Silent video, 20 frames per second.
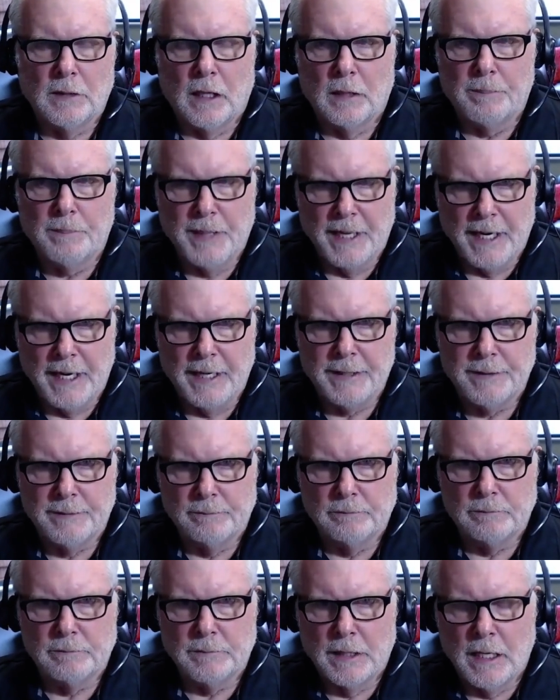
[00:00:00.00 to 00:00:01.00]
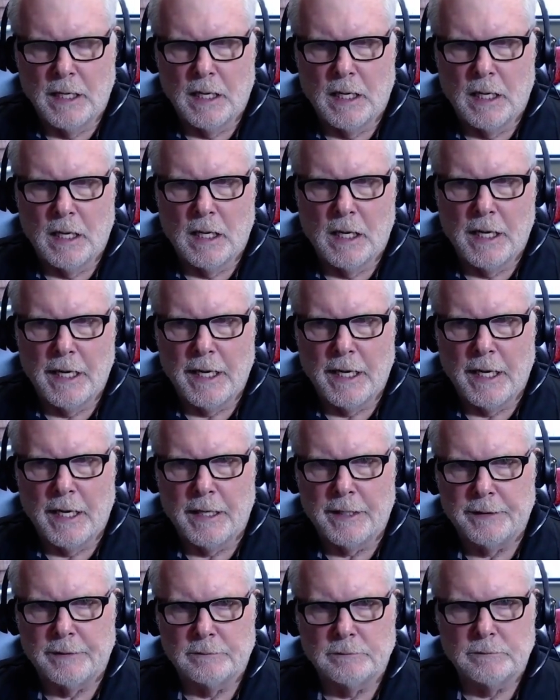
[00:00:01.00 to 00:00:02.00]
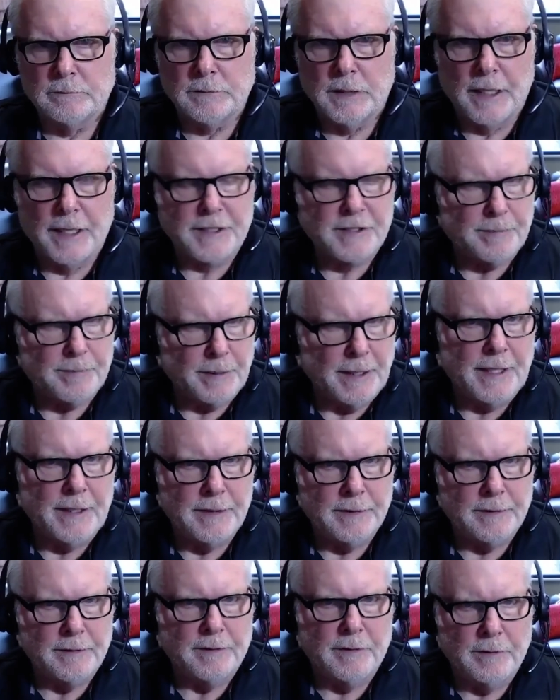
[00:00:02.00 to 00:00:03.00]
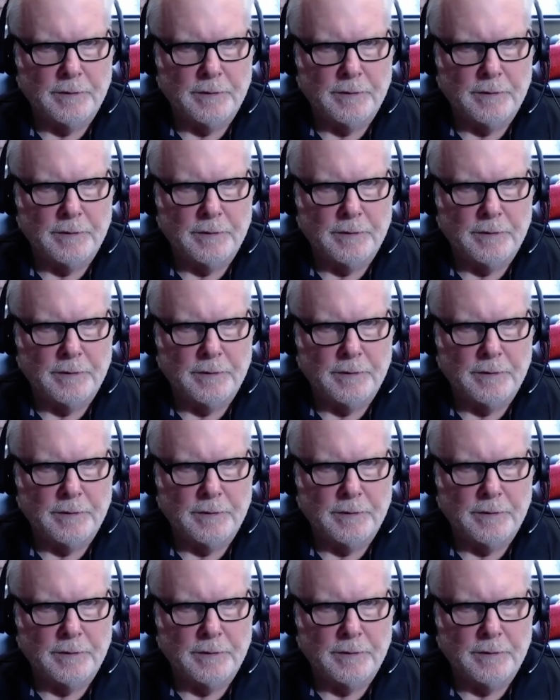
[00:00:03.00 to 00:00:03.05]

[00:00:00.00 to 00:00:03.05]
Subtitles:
paid. And I explained,